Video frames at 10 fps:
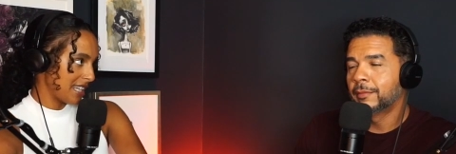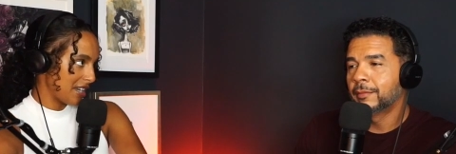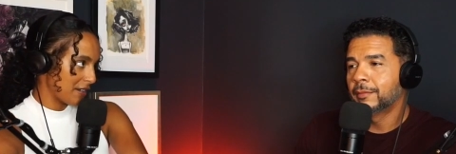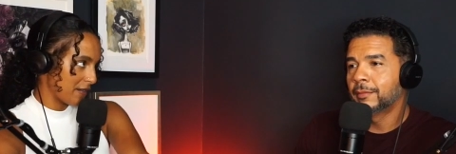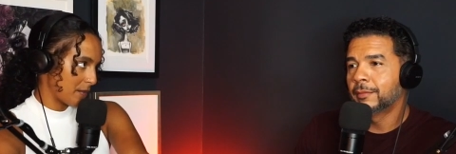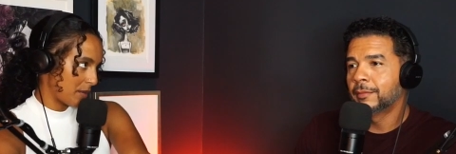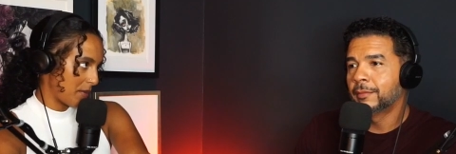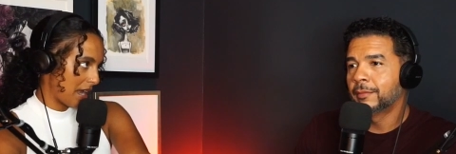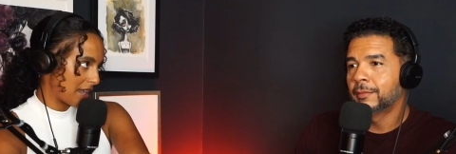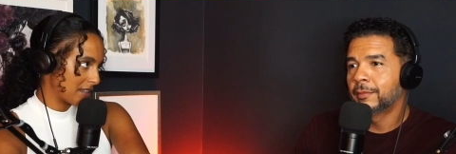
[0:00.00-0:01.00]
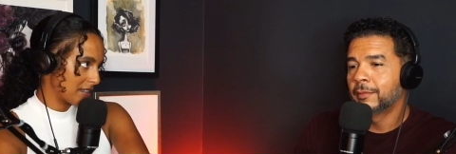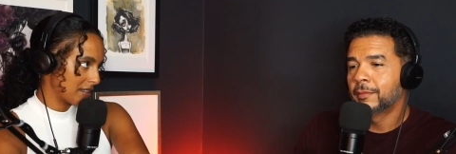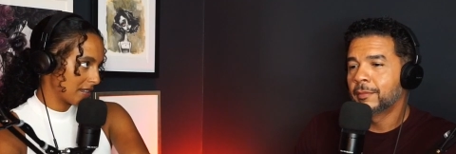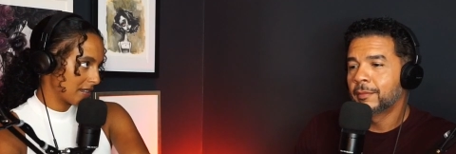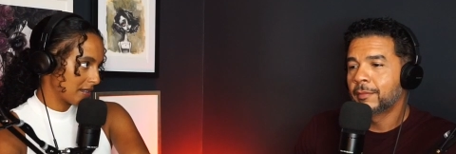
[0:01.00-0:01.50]
Speaker 1: hear it from a man.
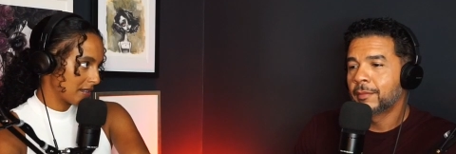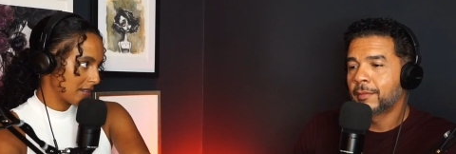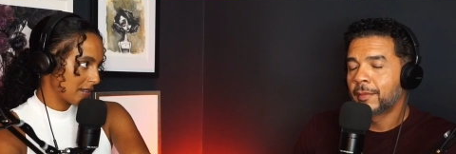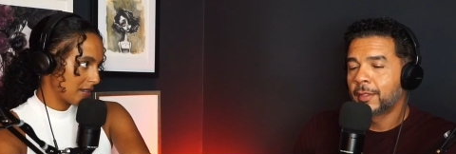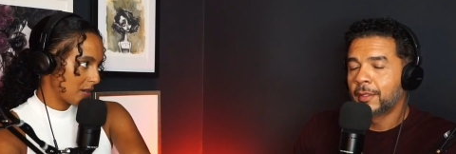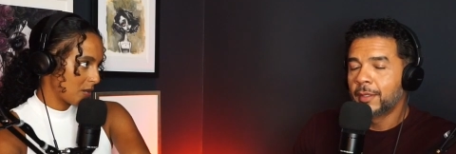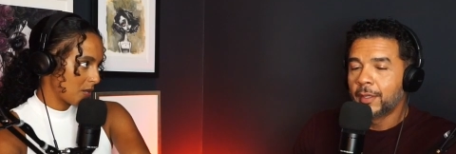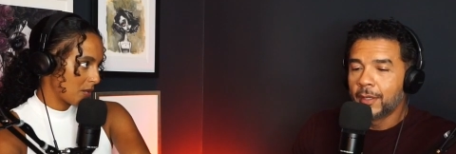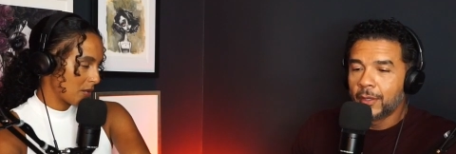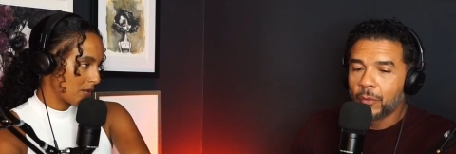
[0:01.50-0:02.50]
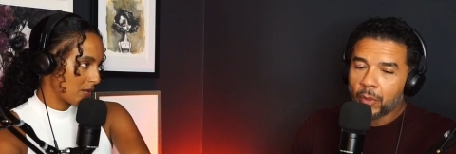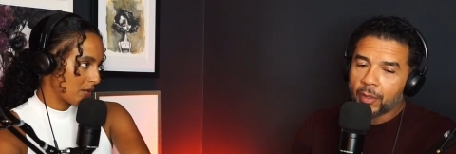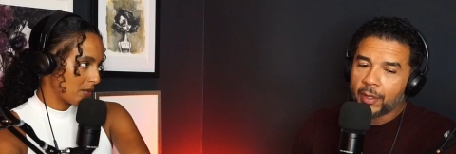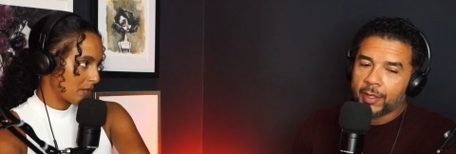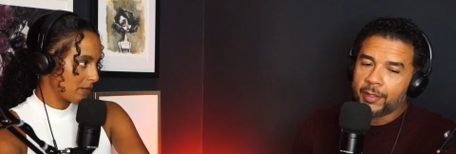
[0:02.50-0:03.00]

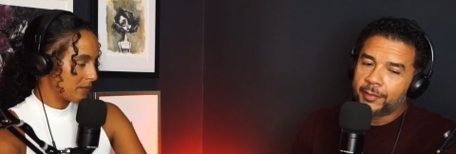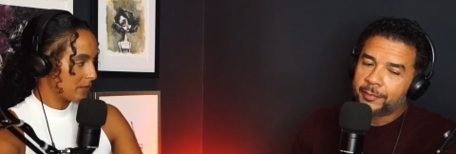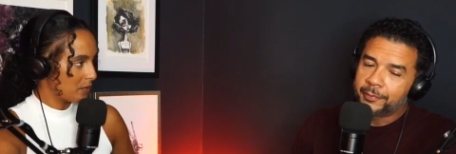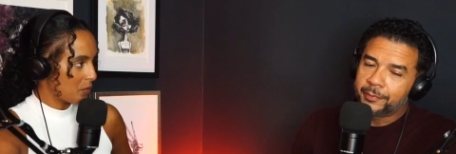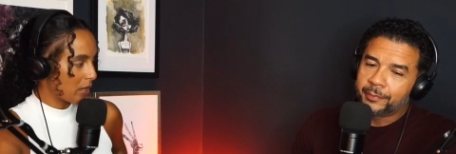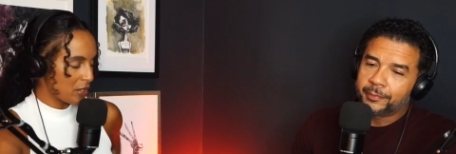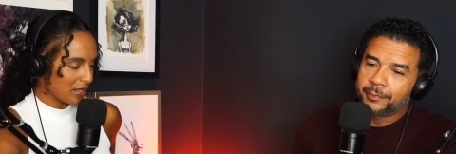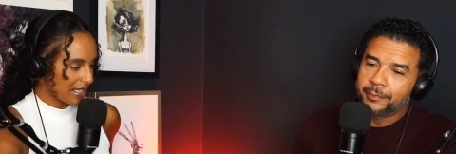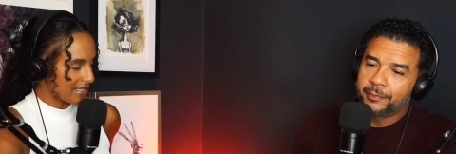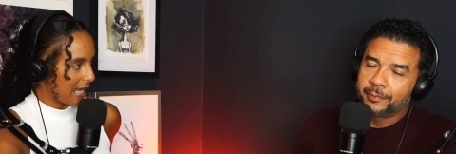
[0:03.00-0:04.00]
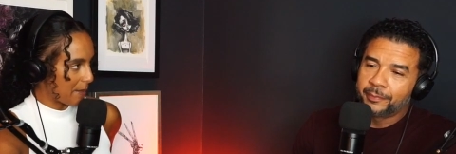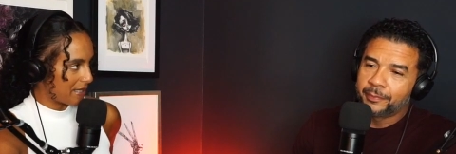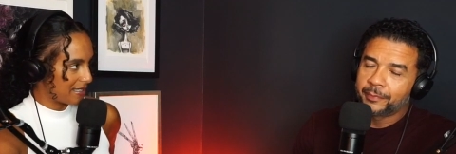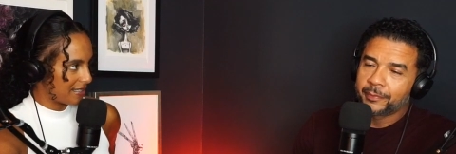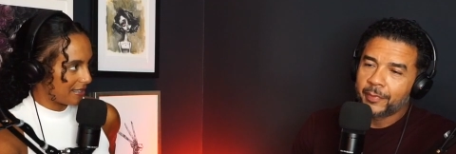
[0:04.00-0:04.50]
Well, what do you think is
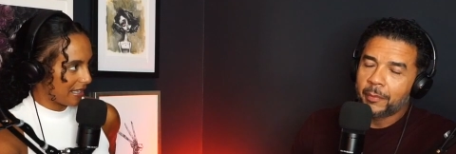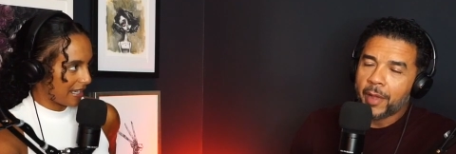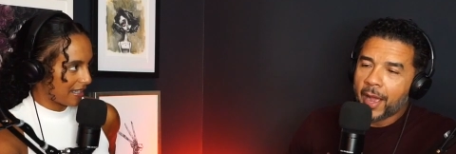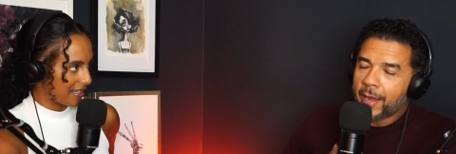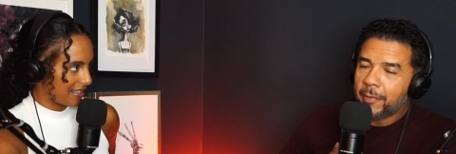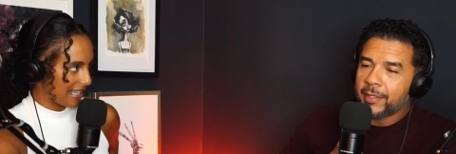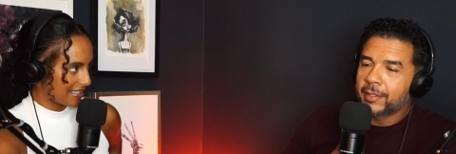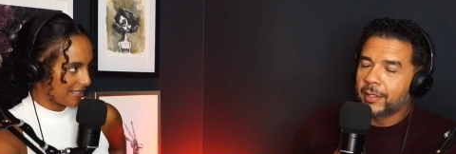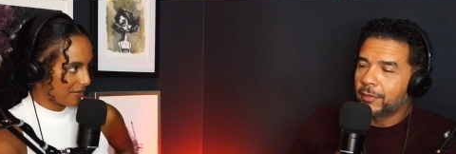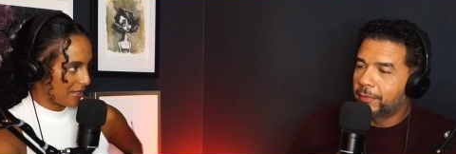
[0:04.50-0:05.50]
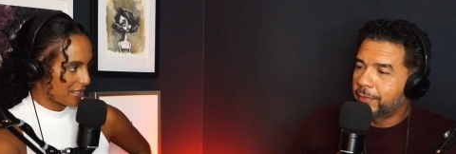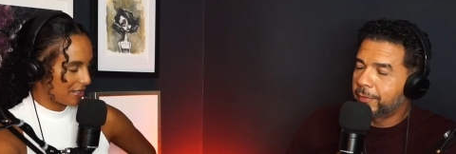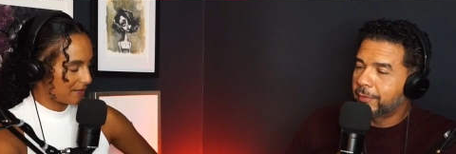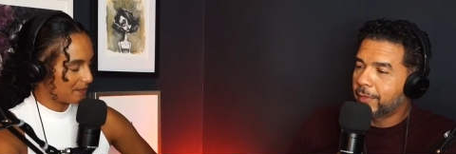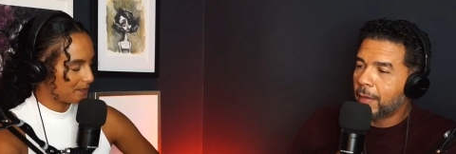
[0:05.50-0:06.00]
happening to like I in myself, that
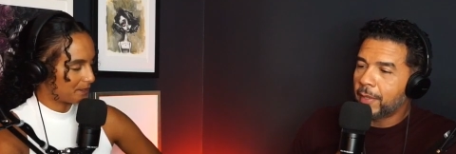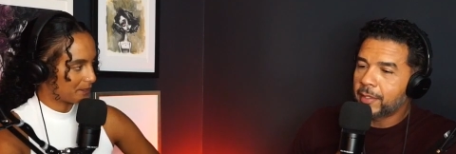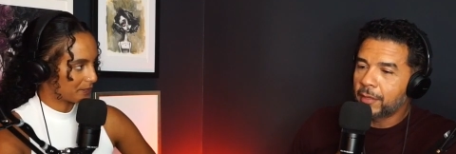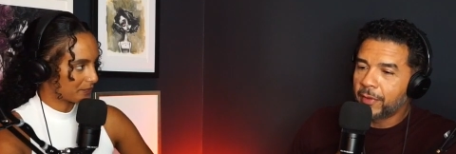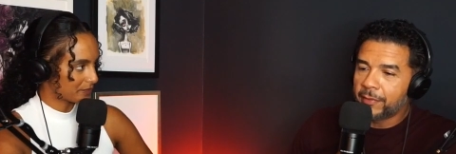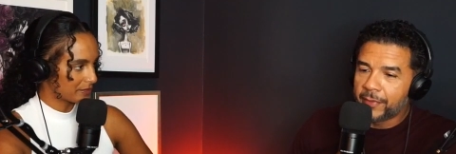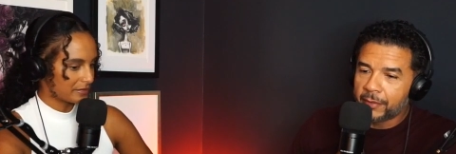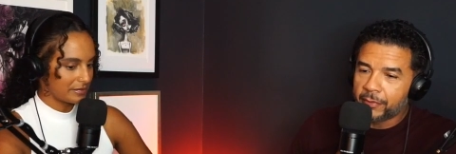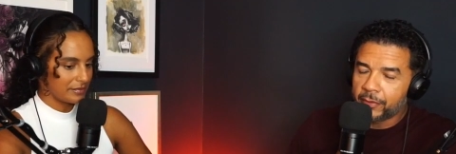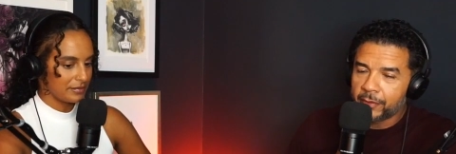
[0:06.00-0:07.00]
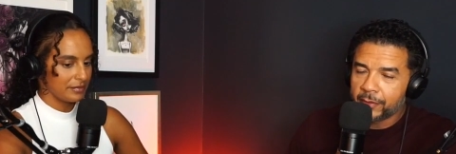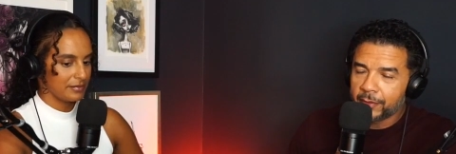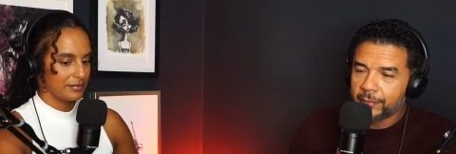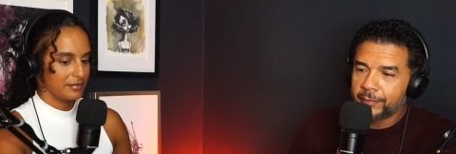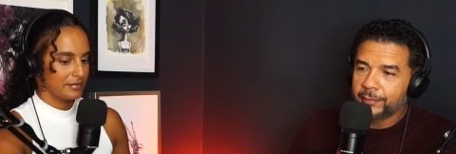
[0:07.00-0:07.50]
situation?
Speaker 2: I myself have never
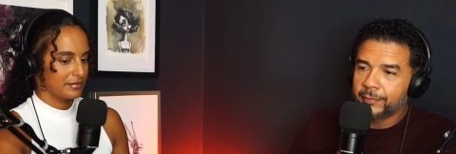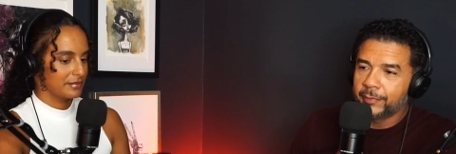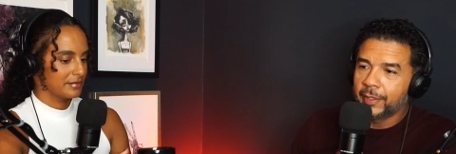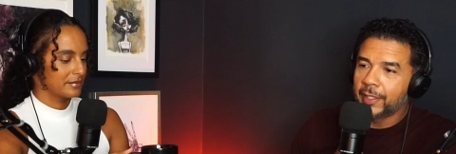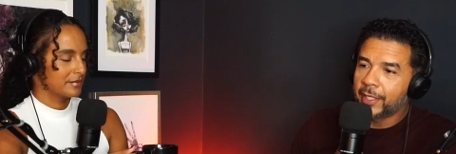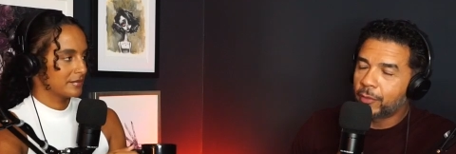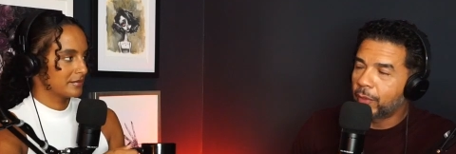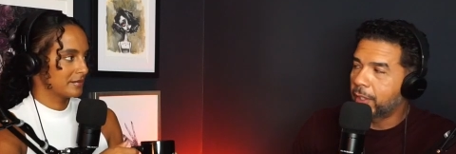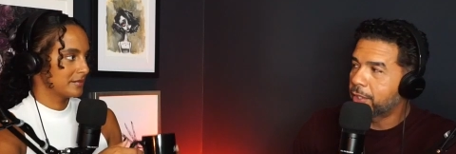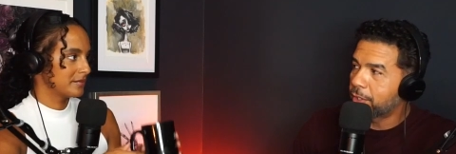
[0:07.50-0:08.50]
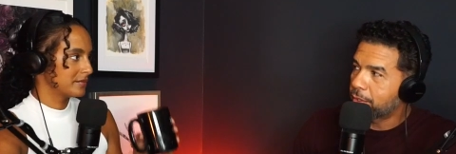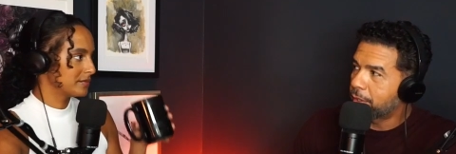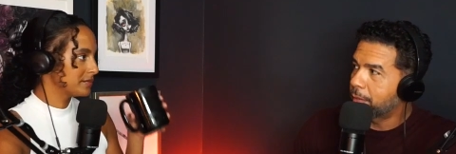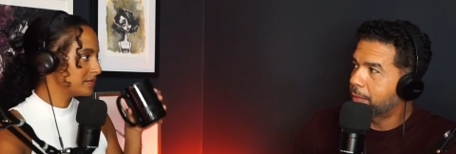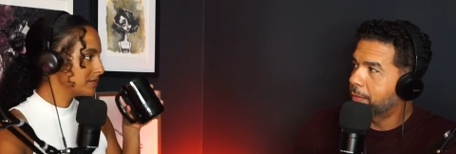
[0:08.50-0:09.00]
led a
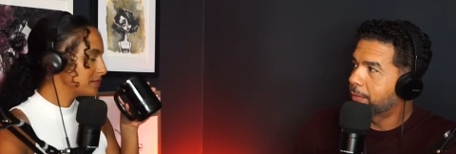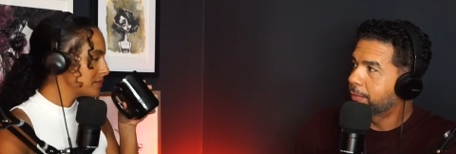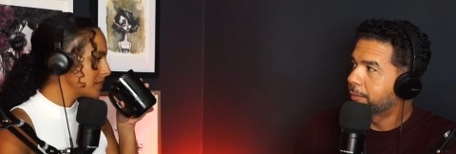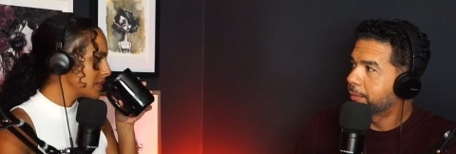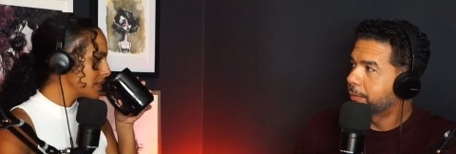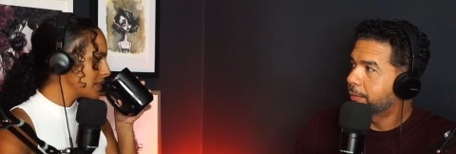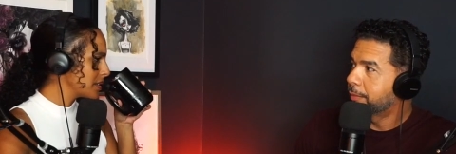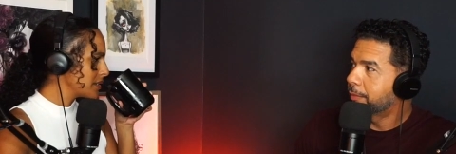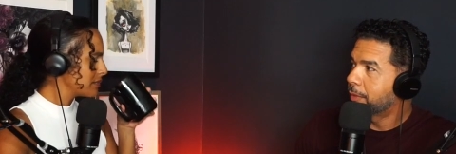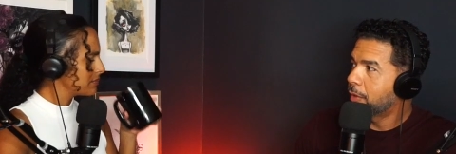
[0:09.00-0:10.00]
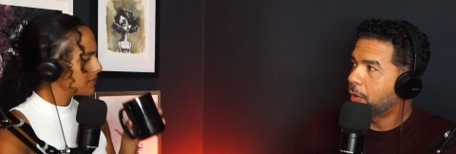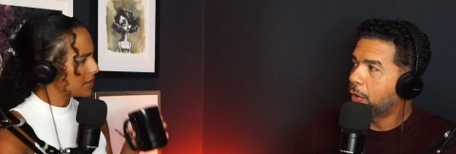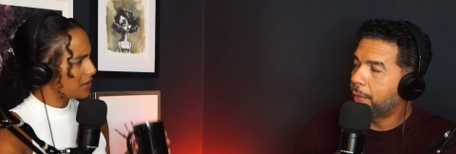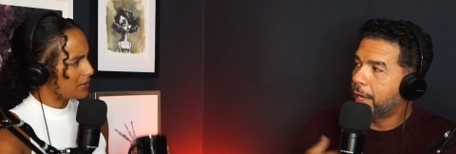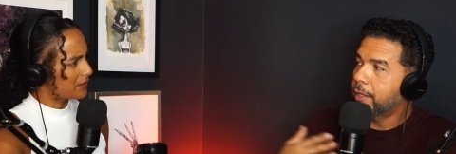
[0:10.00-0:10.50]
relationship
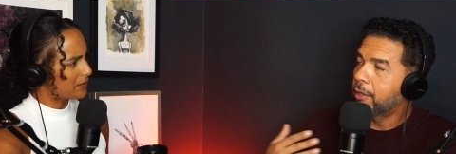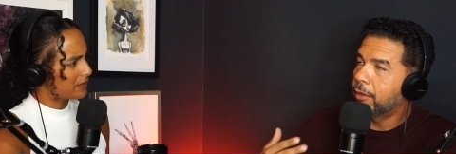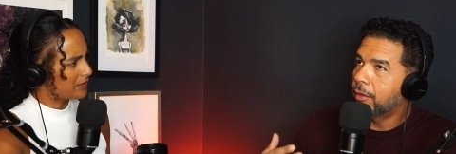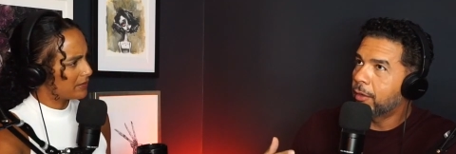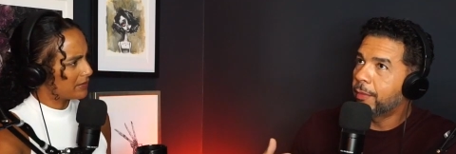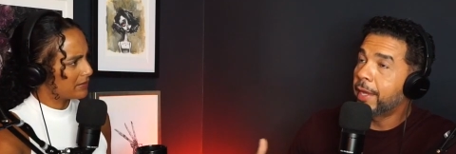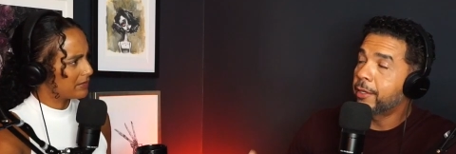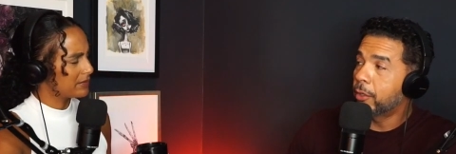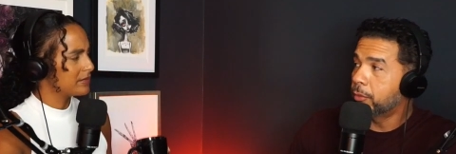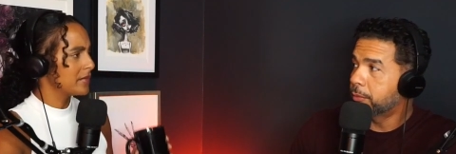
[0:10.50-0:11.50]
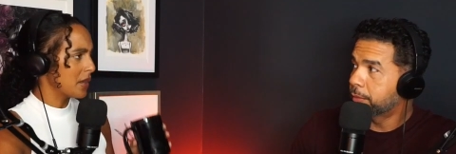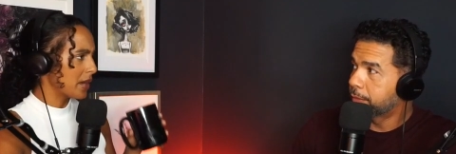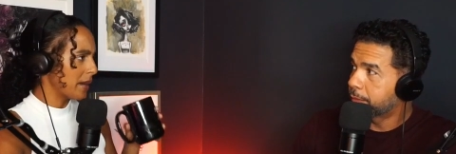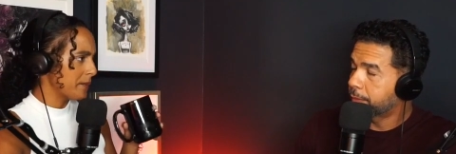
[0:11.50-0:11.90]
on that on that note.
Speaker 1: Okay.